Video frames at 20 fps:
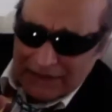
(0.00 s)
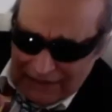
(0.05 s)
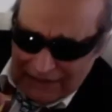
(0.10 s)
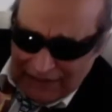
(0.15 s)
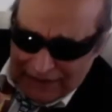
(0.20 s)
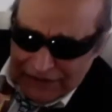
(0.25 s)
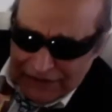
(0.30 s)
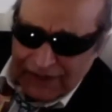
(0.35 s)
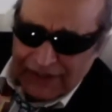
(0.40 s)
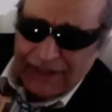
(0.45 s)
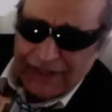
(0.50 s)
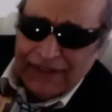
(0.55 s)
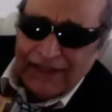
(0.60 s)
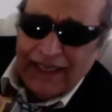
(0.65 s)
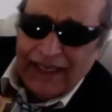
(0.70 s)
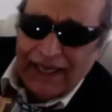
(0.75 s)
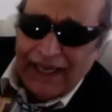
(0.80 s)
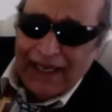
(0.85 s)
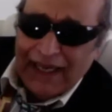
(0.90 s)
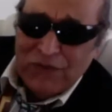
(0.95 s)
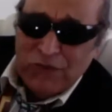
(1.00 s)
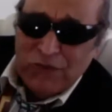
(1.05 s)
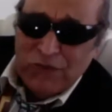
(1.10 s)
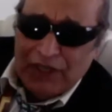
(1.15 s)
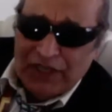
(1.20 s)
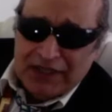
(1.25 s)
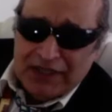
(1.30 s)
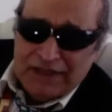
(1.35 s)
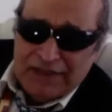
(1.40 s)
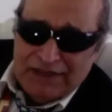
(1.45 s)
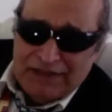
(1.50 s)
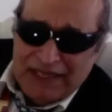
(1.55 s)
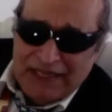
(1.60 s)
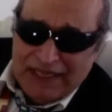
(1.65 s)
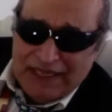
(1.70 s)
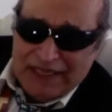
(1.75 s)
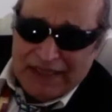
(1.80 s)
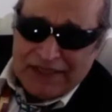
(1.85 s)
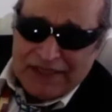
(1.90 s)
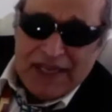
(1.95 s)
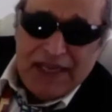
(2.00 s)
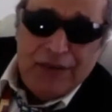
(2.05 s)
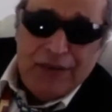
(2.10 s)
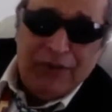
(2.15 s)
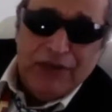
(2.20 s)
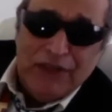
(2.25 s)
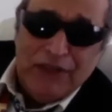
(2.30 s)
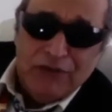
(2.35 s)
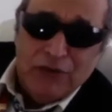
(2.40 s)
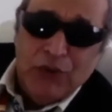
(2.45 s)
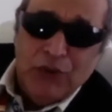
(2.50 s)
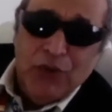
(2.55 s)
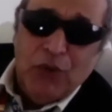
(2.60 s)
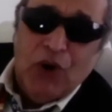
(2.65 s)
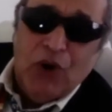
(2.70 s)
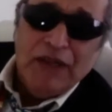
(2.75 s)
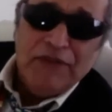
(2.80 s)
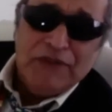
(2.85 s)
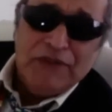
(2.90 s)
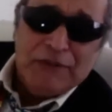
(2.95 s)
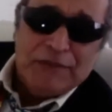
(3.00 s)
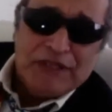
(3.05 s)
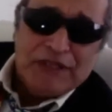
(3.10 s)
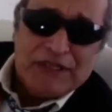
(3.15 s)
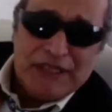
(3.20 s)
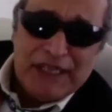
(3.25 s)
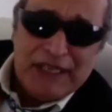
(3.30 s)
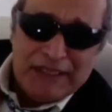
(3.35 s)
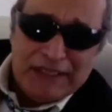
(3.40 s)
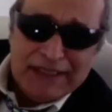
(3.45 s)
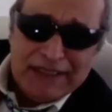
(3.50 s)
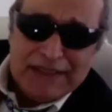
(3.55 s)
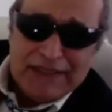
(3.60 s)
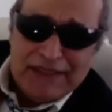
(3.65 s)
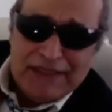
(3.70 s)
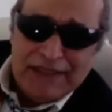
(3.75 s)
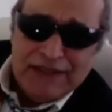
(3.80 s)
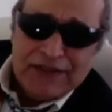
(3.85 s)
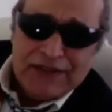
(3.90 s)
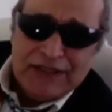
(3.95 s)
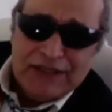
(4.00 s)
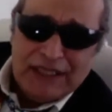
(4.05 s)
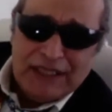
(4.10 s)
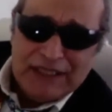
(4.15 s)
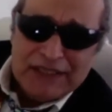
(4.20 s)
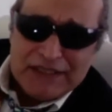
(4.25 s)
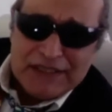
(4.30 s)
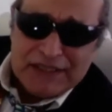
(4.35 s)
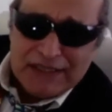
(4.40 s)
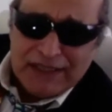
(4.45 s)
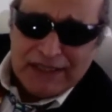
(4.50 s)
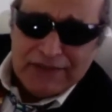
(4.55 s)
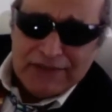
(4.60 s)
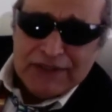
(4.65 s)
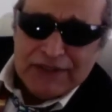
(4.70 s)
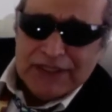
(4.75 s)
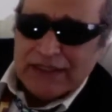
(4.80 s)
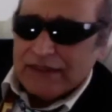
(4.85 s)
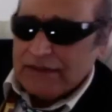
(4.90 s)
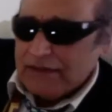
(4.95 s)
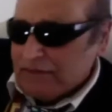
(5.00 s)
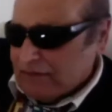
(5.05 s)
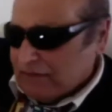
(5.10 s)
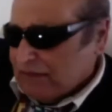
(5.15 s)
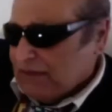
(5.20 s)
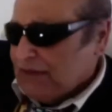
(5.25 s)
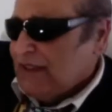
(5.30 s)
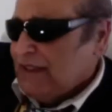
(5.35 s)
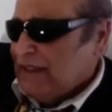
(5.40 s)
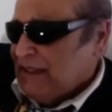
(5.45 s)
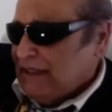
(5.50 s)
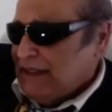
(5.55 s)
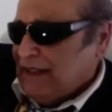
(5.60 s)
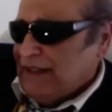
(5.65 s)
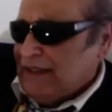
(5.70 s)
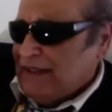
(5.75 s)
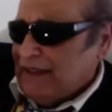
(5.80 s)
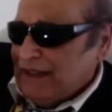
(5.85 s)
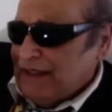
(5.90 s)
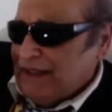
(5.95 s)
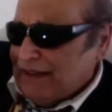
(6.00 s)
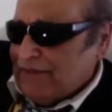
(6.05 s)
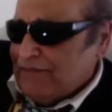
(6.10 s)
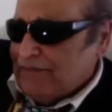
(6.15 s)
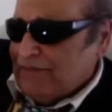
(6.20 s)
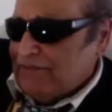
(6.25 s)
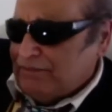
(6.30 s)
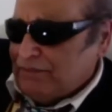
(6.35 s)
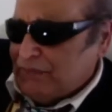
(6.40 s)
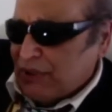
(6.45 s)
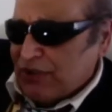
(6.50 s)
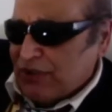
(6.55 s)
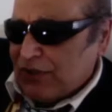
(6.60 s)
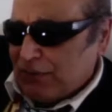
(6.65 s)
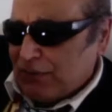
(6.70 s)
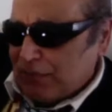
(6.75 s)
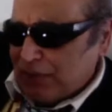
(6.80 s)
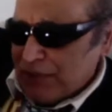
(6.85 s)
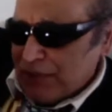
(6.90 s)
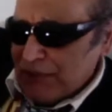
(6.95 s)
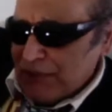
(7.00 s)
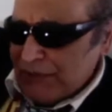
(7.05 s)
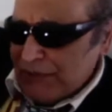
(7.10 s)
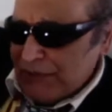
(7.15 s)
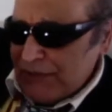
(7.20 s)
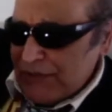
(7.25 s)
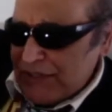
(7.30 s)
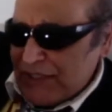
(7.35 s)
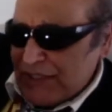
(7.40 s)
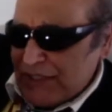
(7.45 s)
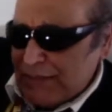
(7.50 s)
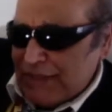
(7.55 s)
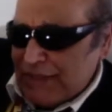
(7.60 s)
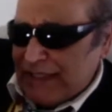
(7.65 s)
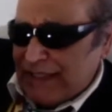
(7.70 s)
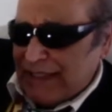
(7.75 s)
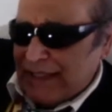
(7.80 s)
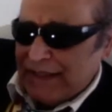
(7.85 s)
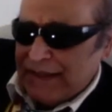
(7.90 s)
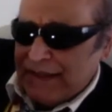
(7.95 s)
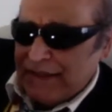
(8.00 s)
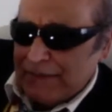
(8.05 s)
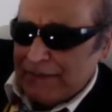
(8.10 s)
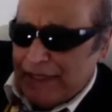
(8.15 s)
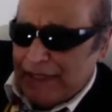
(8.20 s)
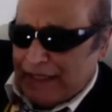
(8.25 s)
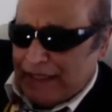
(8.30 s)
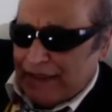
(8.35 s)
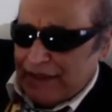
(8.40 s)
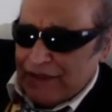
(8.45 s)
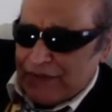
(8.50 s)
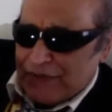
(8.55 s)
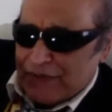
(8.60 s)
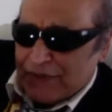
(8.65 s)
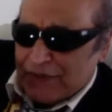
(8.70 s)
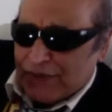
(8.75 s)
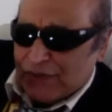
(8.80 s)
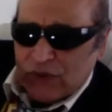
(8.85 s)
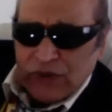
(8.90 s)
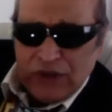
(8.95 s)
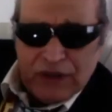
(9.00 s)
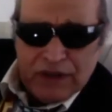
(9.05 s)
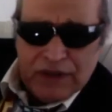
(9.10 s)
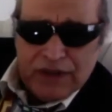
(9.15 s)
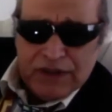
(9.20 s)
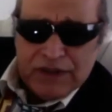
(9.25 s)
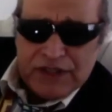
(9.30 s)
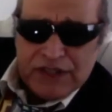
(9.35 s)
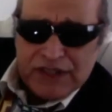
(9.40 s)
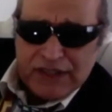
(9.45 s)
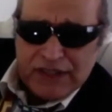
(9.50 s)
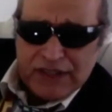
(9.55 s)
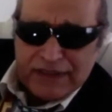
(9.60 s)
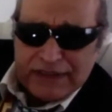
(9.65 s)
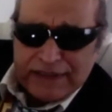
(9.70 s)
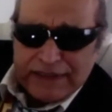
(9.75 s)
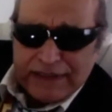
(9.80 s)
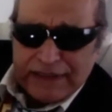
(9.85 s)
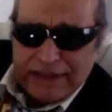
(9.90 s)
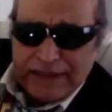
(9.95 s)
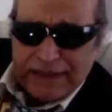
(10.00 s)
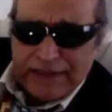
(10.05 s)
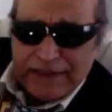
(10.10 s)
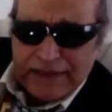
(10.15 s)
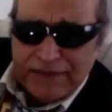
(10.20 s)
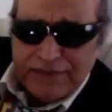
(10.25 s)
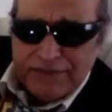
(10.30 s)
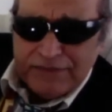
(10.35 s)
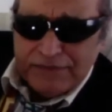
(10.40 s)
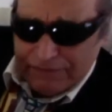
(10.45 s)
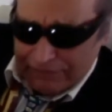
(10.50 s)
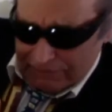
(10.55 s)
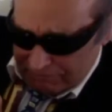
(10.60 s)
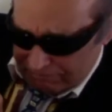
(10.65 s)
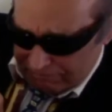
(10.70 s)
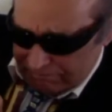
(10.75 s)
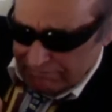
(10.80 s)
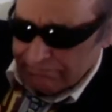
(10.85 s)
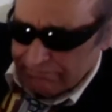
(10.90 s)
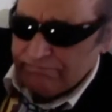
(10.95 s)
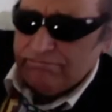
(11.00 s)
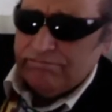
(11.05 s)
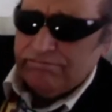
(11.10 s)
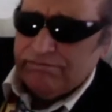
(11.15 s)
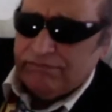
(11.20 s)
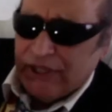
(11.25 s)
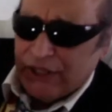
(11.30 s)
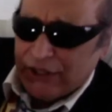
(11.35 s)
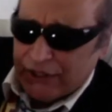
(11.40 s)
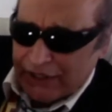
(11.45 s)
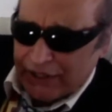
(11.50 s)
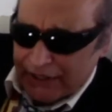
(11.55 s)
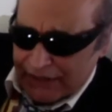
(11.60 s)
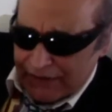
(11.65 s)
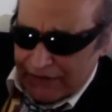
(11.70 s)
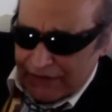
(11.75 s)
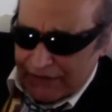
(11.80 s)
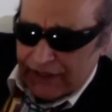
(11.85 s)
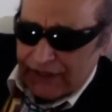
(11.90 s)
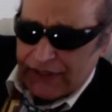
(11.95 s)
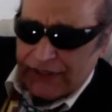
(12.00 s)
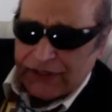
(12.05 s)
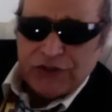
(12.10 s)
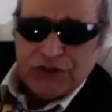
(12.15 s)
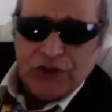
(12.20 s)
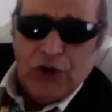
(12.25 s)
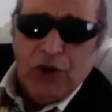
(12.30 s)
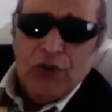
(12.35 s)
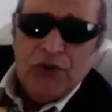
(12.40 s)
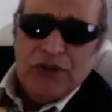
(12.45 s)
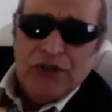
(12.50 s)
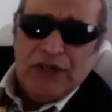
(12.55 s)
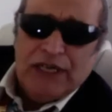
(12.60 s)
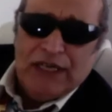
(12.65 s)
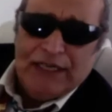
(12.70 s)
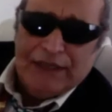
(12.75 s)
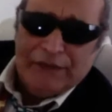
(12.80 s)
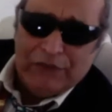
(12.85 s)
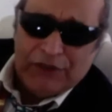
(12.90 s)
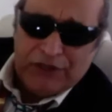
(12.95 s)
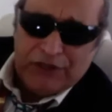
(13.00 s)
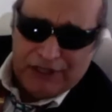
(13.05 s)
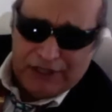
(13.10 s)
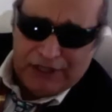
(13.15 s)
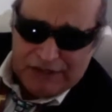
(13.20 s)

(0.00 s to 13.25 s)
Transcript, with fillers: That's right. And we can they can say whatever we want them to say. That's the other nice thing we can. Ah. Put little balloons coming out of their mouths with words and. Uh, they're and, gonna they're gonna toe the line with us.